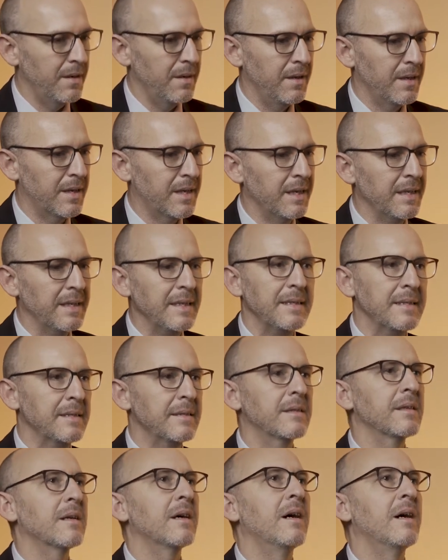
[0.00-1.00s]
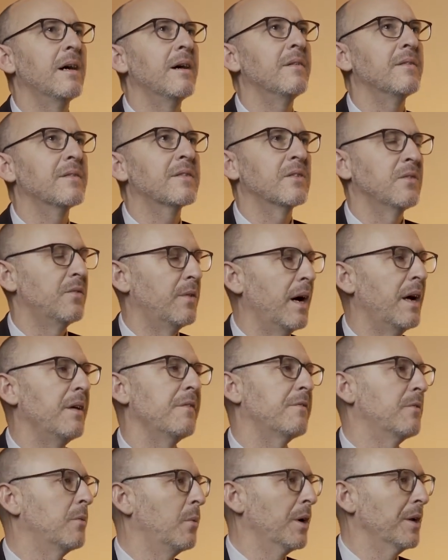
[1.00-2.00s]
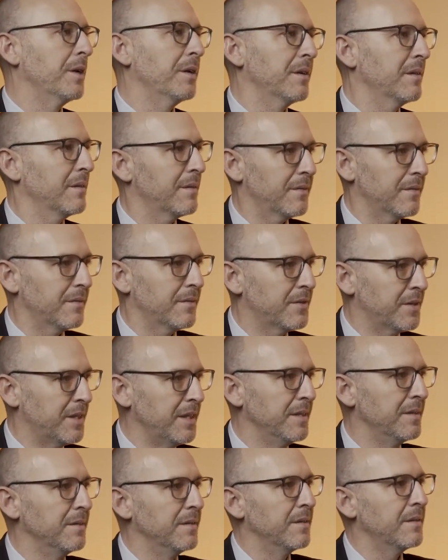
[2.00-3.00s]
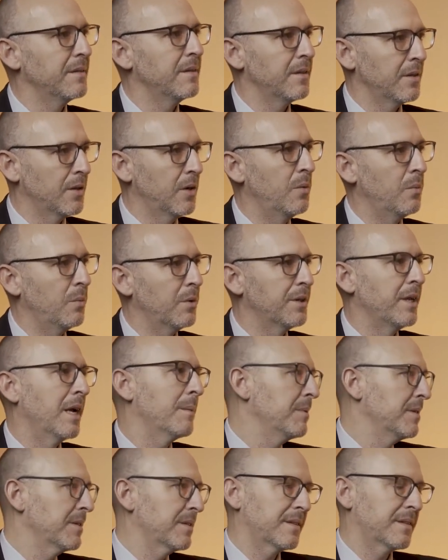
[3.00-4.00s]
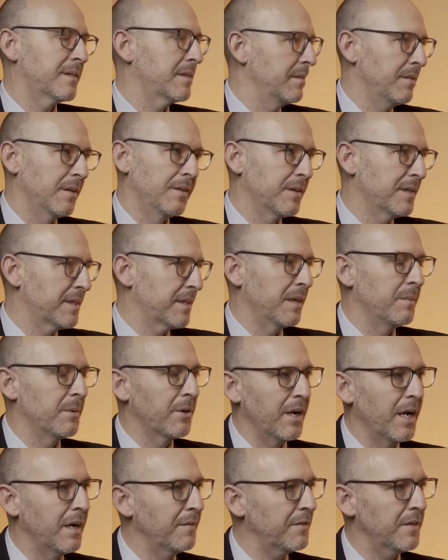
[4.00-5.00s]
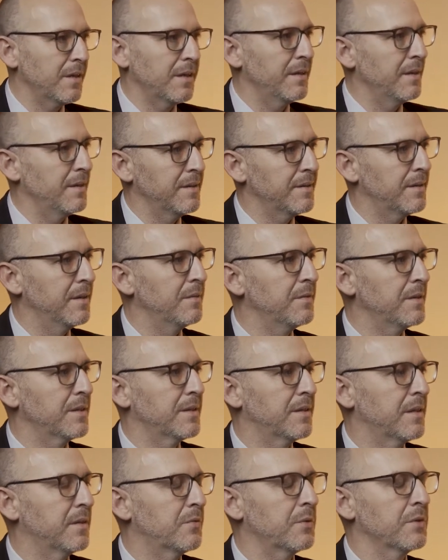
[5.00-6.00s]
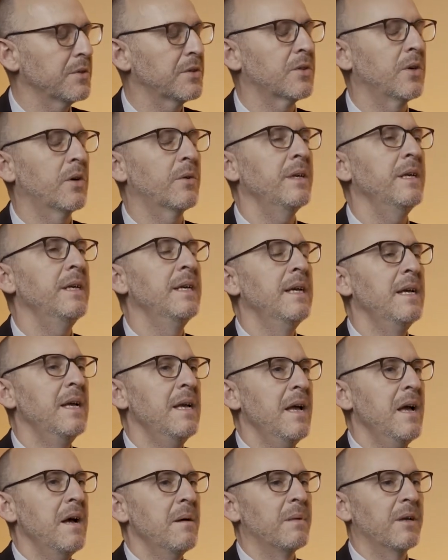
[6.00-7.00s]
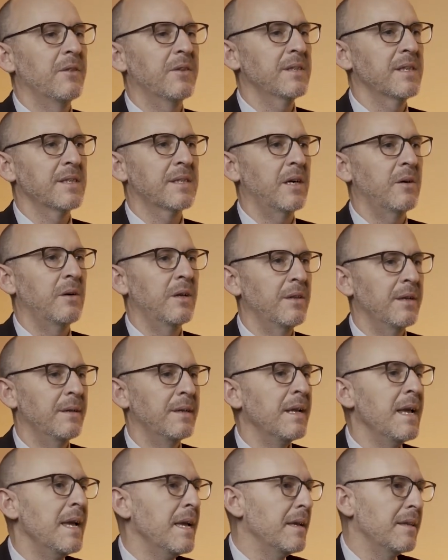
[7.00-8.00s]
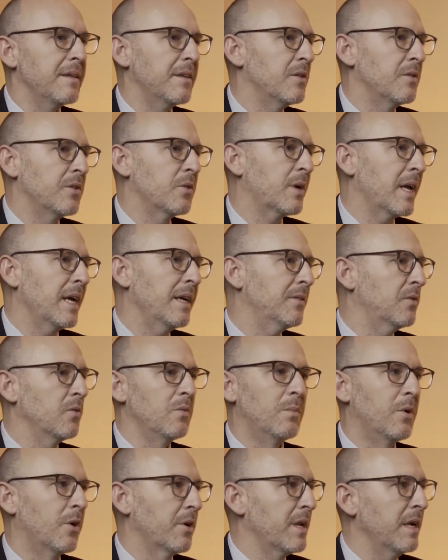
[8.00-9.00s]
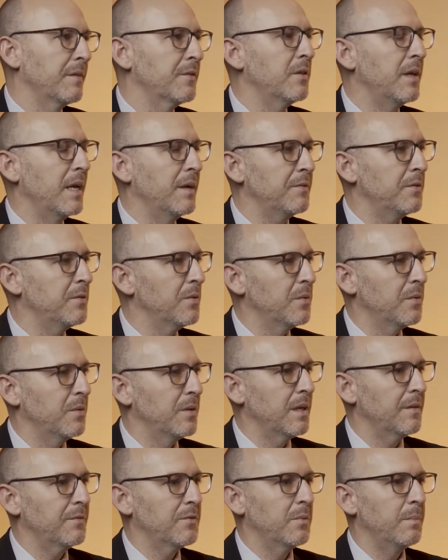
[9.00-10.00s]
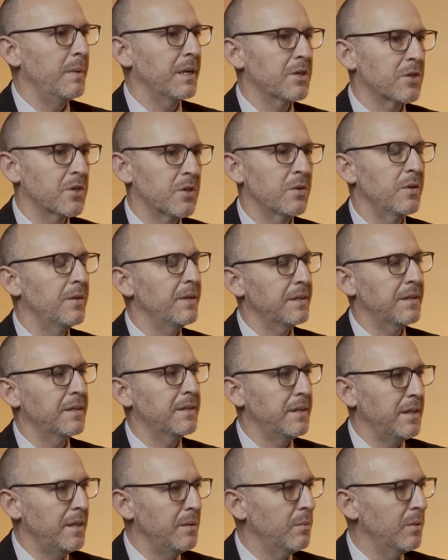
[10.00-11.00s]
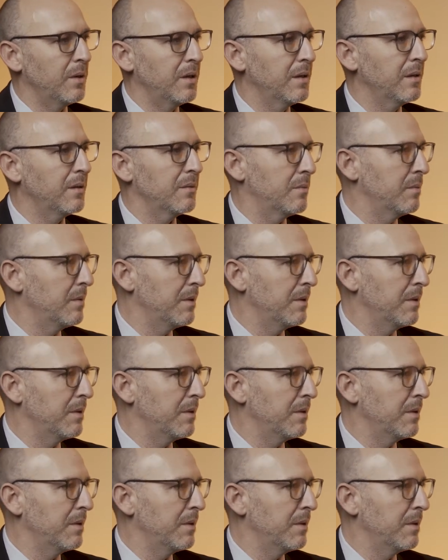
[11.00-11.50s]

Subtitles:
at least survive one season. You know what happens in the summer after is a different story, but this is our, and you can't do more. You have to make sure that the team will